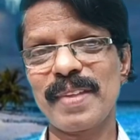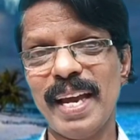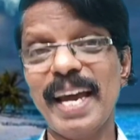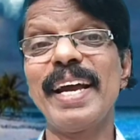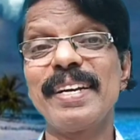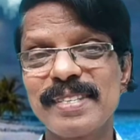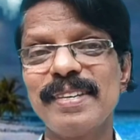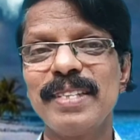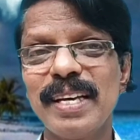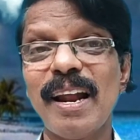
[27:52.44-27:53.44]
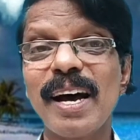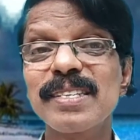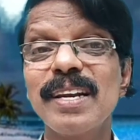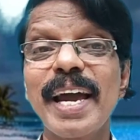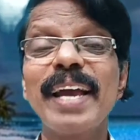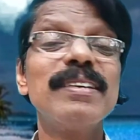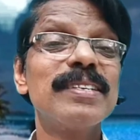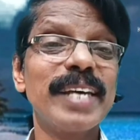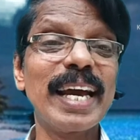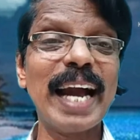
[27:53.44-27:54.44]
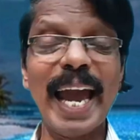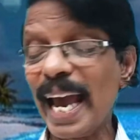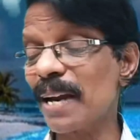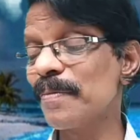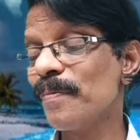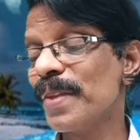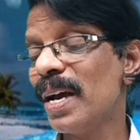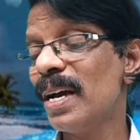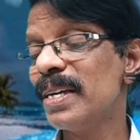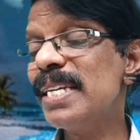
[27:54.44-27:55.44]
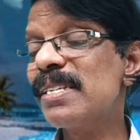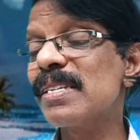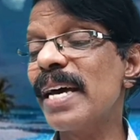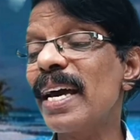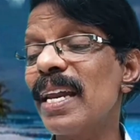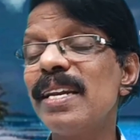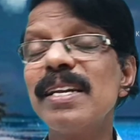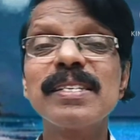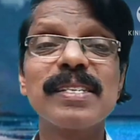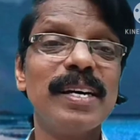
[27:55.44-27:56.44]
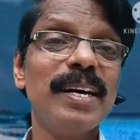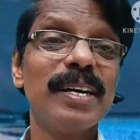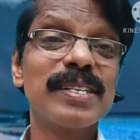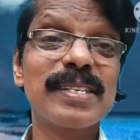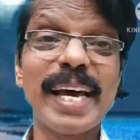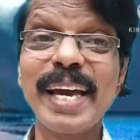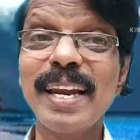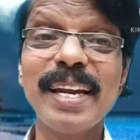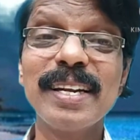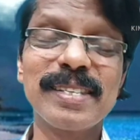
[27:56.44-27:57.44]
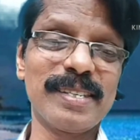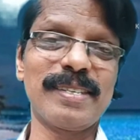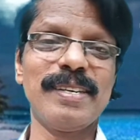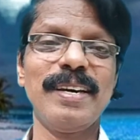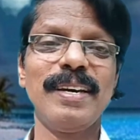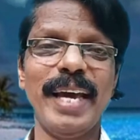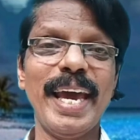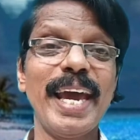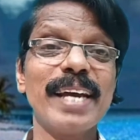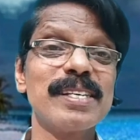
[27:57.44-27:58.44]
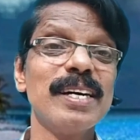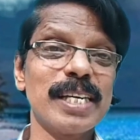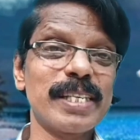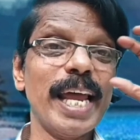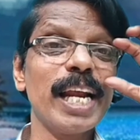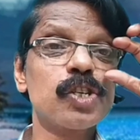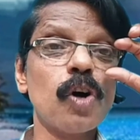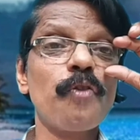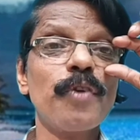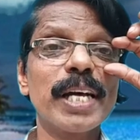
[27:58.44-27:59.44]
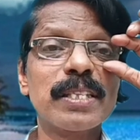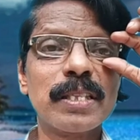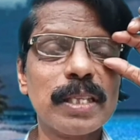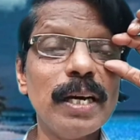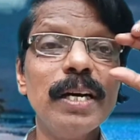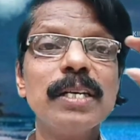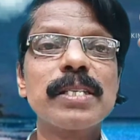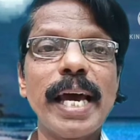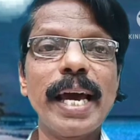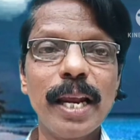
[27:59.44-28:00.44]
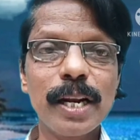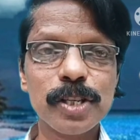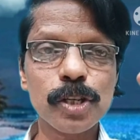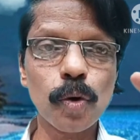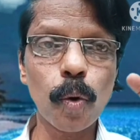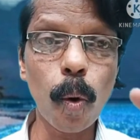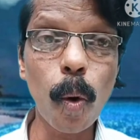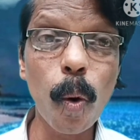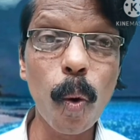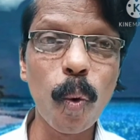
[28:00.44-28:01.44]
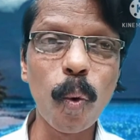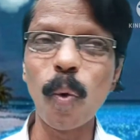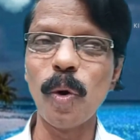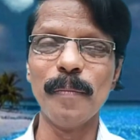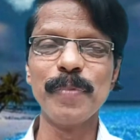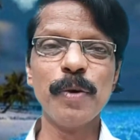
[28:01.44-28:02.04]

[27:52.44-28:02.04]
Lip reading: Yes, the last line, take care. Its silence silences. Yes, the silence of death silences all.